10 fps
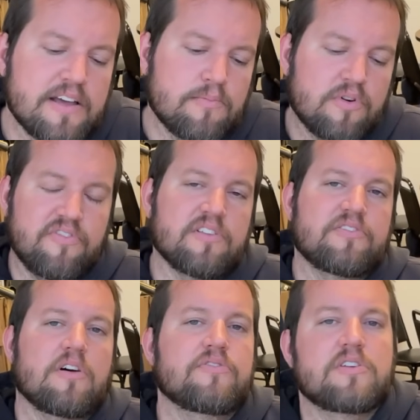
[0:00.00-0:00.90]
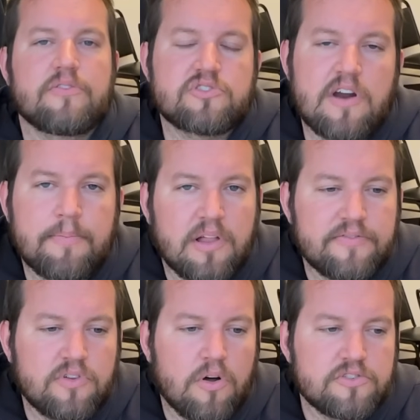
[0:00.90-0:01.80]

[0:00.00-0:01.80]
and more fun stuff here on the Scrap Life